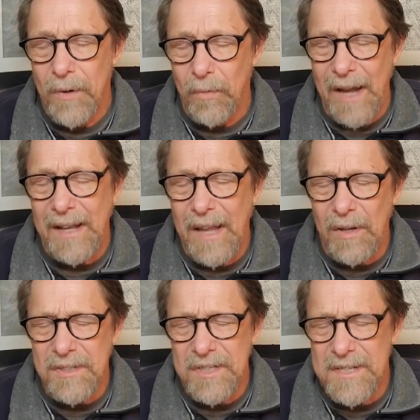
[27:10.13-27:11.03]
right
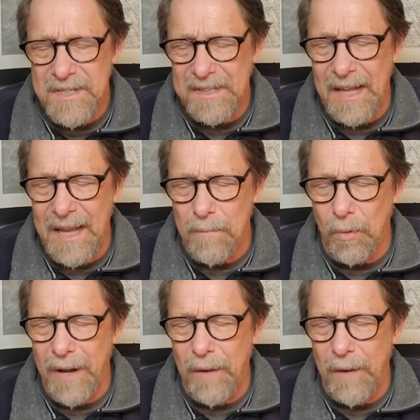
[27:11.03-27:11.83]
now in Jesus' name, Lord,